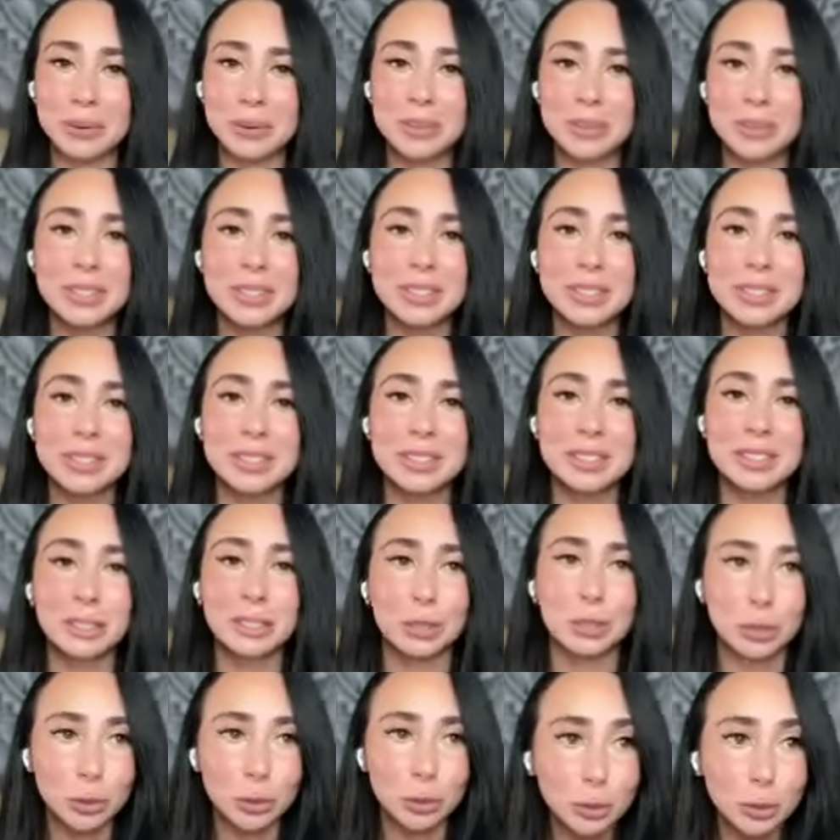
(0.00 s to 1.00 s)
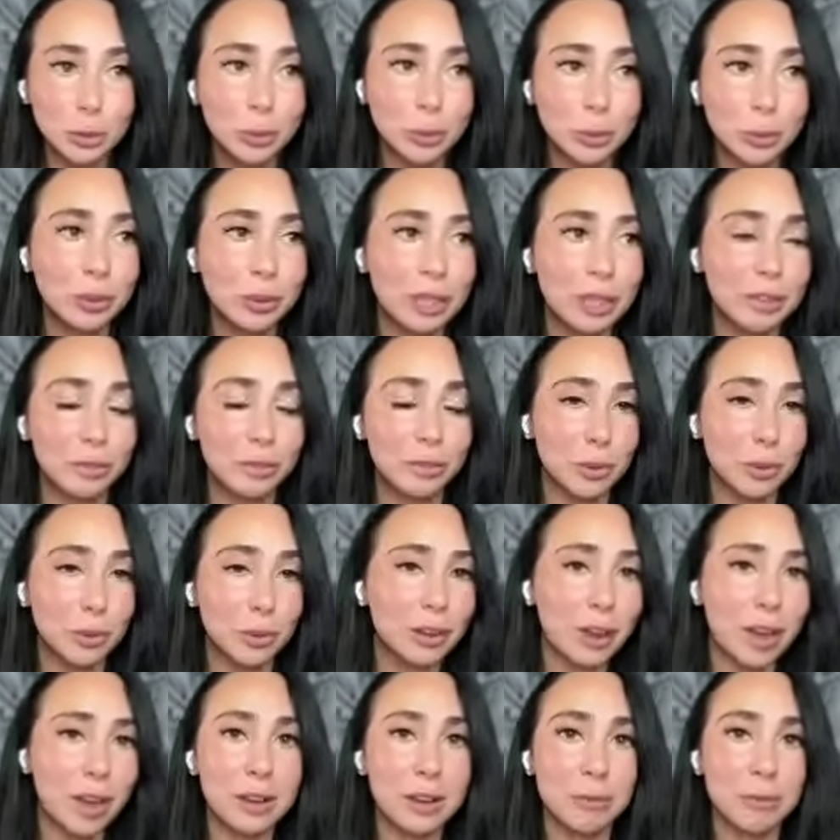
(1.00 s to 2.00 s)
No, if you
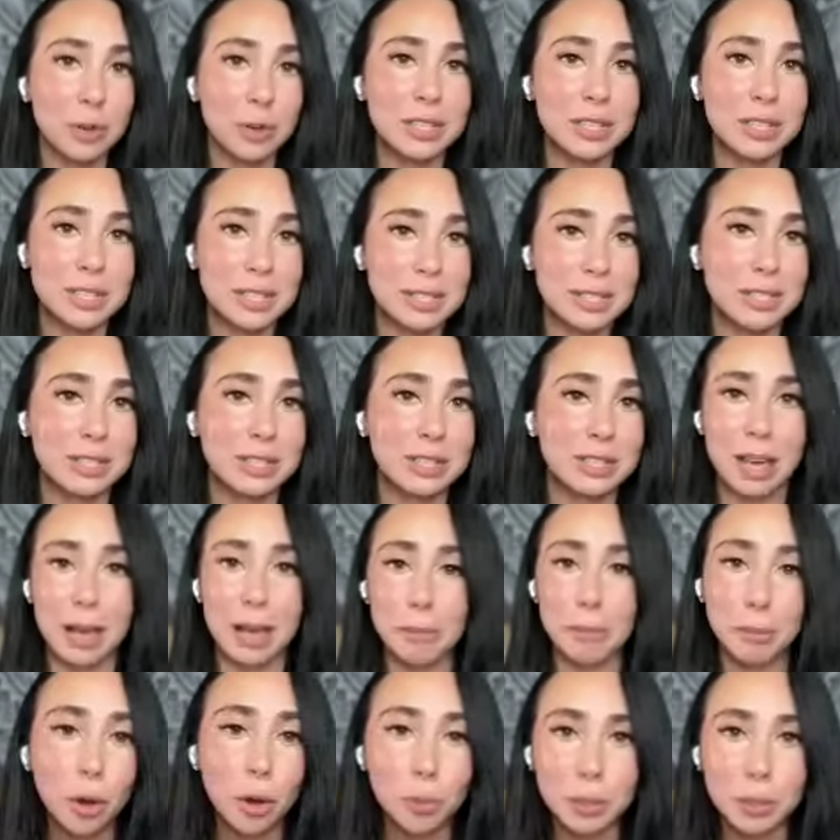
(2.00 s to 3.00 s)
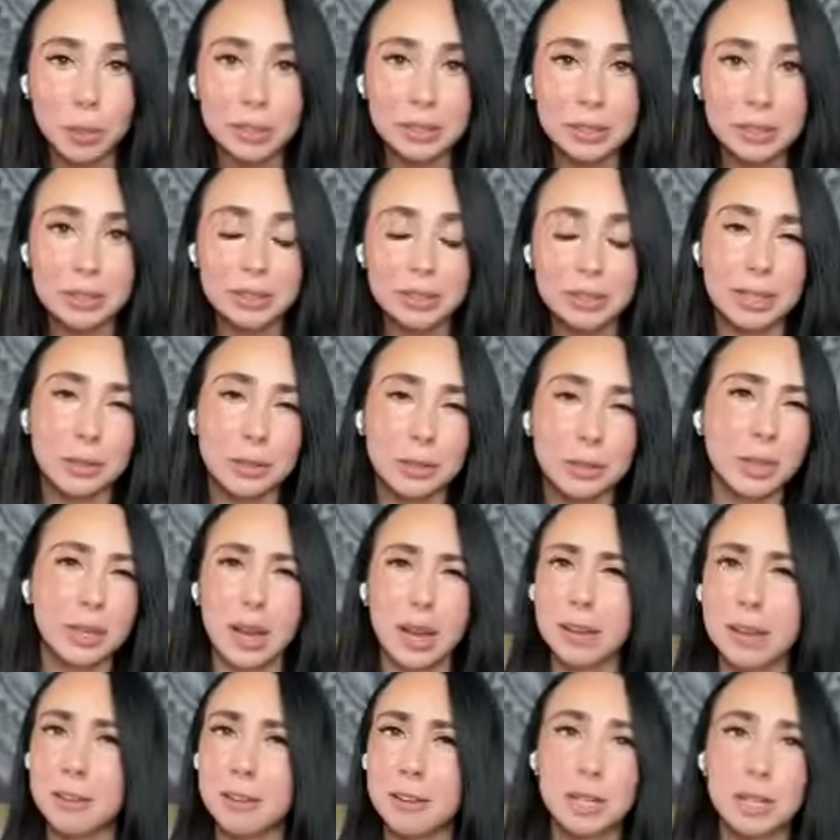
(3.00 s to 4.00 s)
are not in resonance in that moment, like we
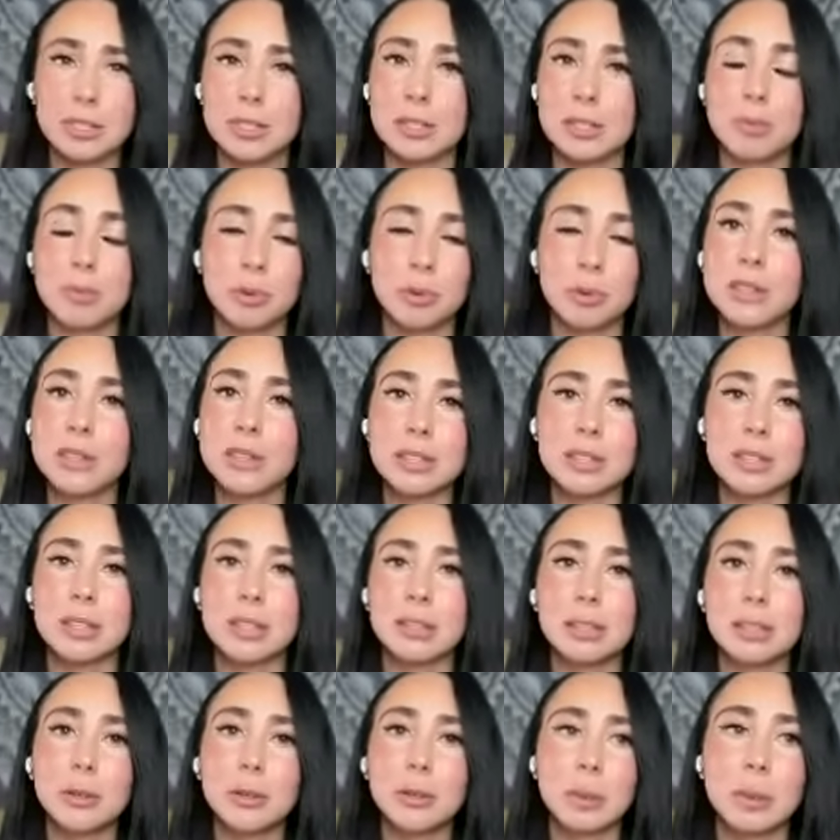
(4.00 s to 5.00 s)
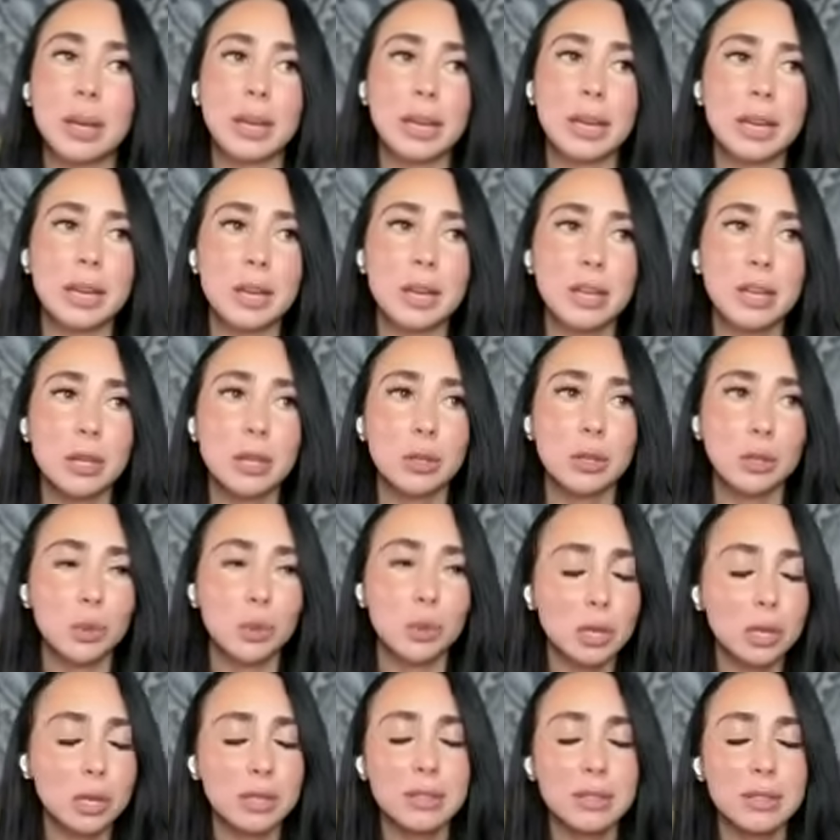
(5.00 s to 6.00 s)
kind of mentioned previously a little bit,
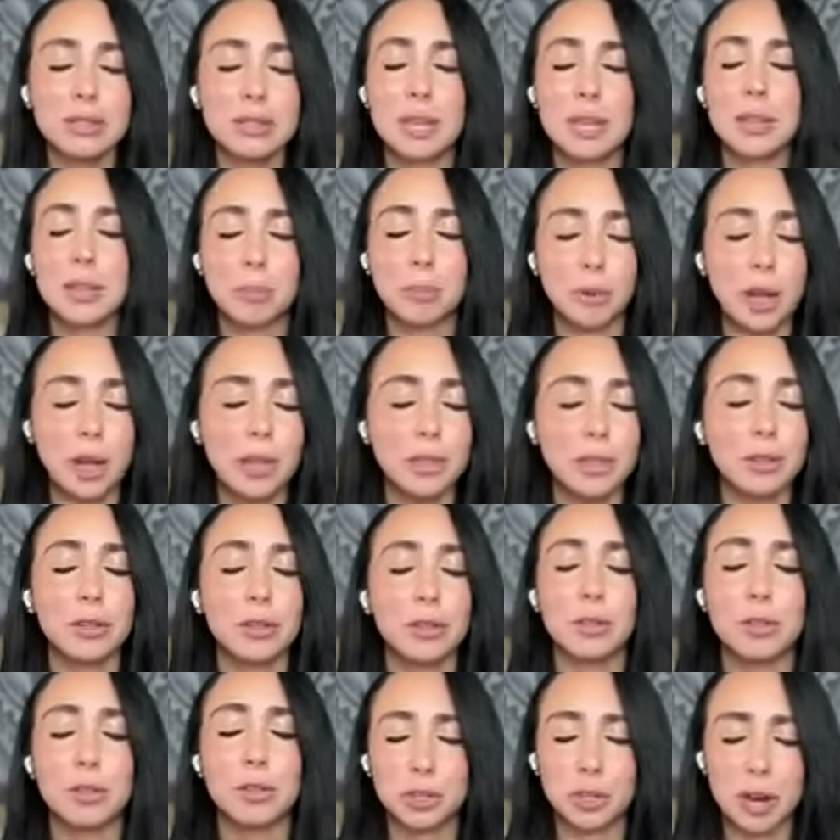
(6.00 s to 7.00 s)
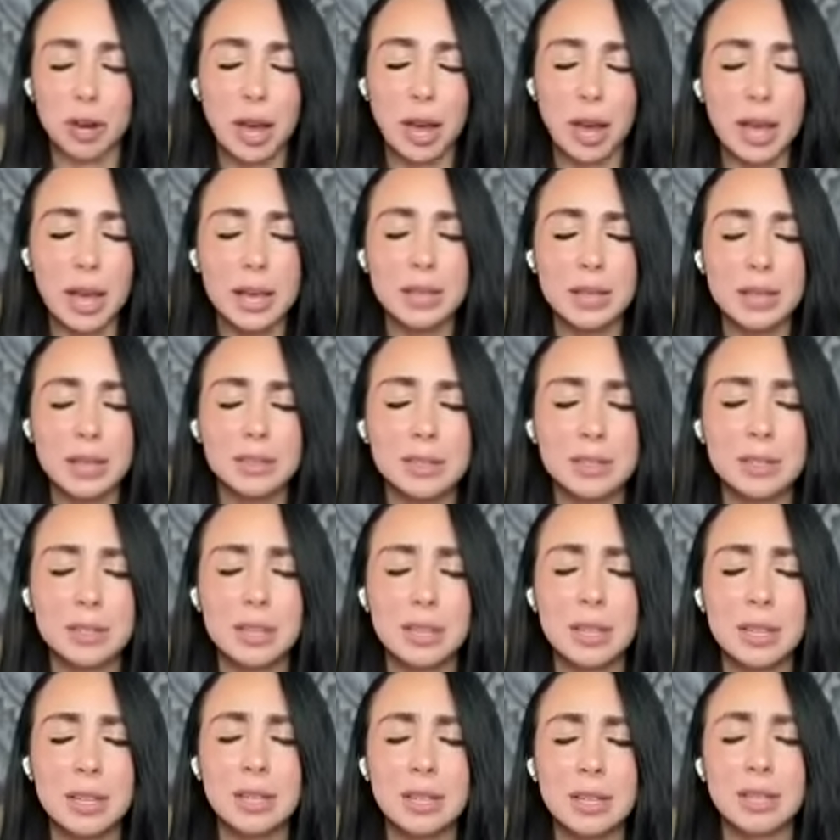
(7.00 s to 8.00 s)
you can take a breath, close your
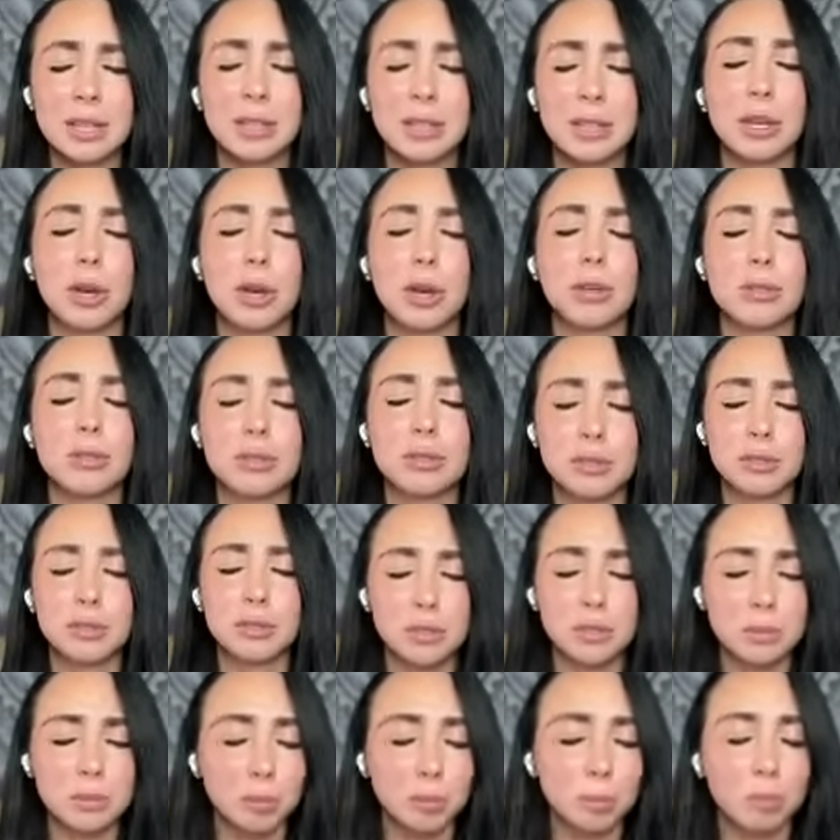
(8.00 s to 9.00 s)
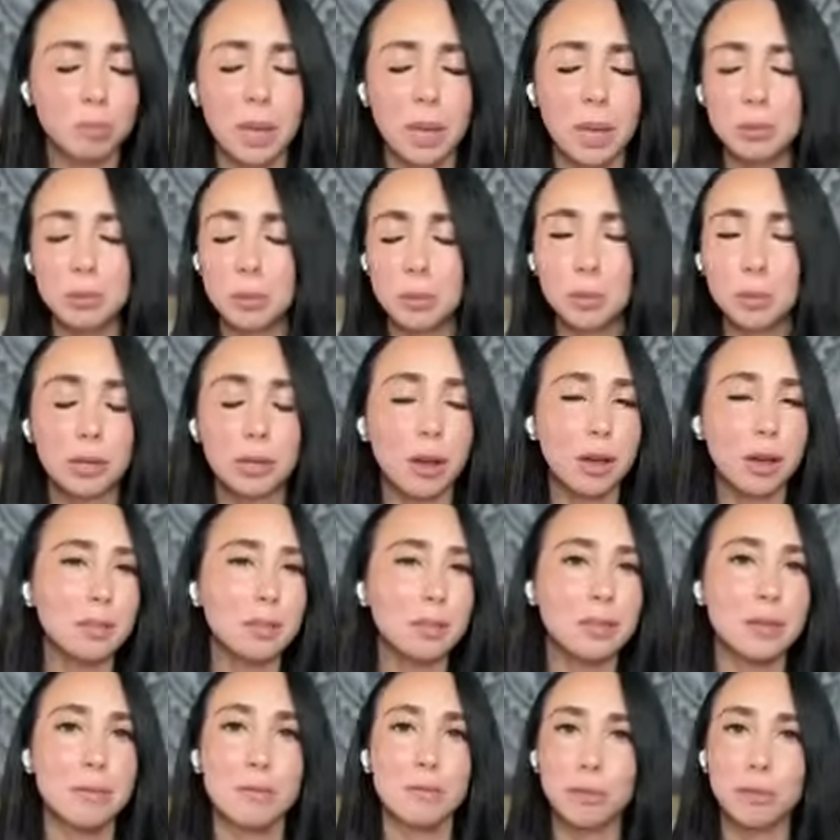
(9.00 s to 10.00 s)
eyes, you know, maybe put
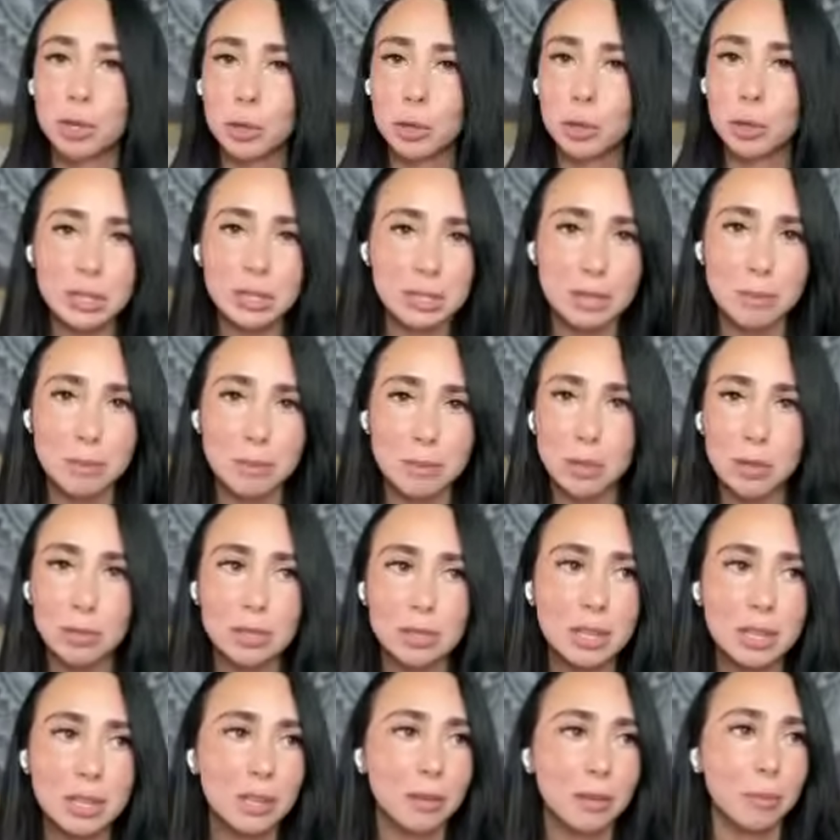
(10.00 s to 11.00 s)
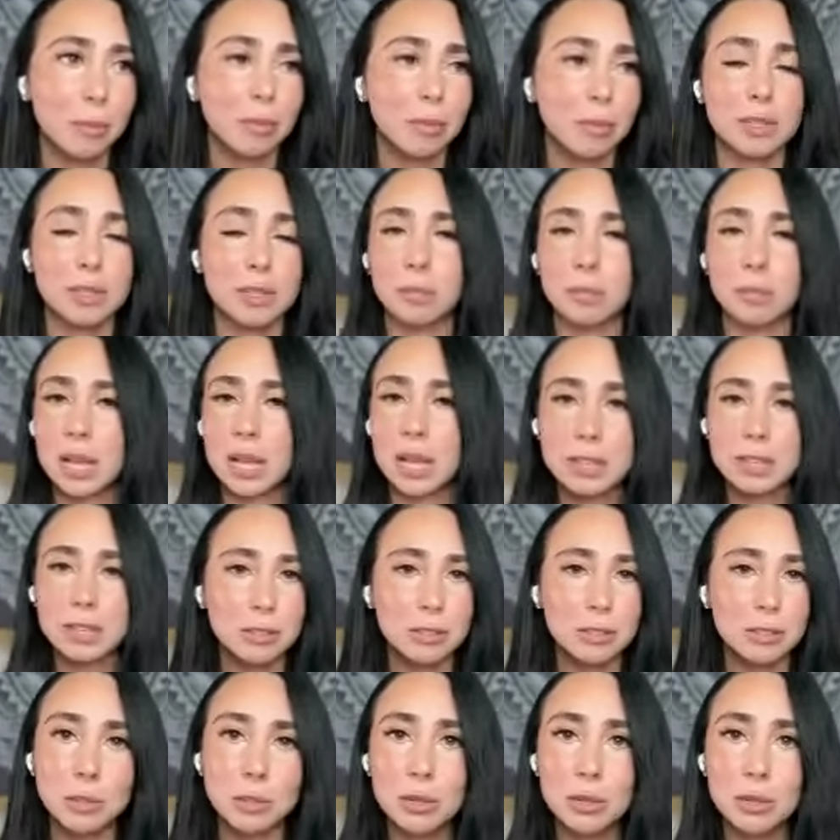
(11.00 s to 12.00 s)
on some frequency music, some
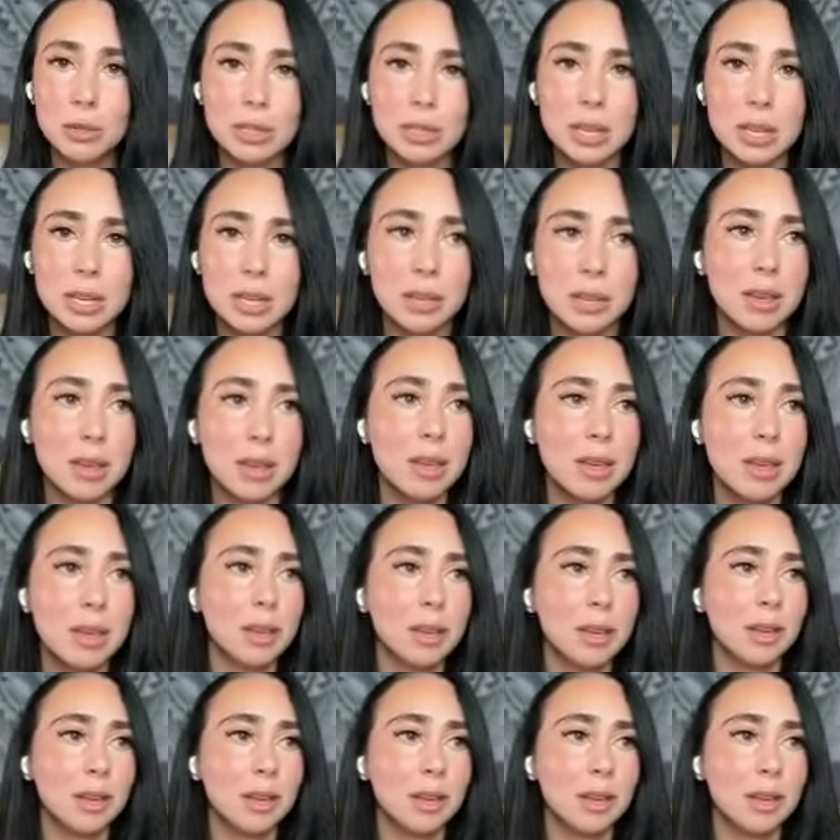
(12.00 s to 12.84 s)
classical music,